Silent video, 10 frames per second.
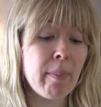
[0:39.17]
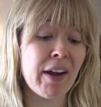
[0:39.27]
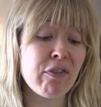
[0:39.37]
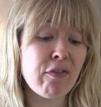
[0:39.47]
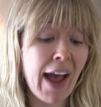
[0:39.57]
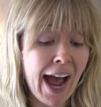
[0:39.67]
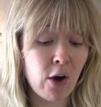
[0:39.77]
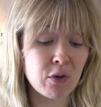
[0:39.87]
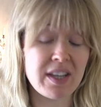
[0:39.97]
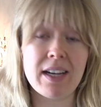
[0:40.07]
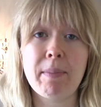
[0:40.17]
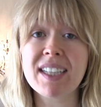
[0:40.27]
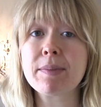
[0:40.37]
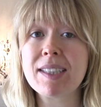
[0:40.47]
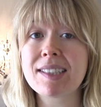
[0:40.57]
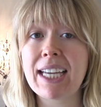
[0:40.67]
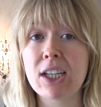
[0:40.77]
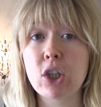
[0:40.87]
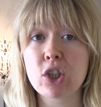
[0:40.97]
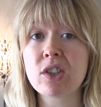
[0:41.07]
but I've found that it makes my
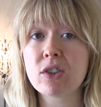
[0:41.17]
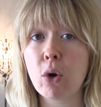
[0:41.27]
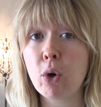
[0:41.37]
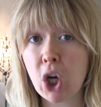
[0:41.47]
skin look so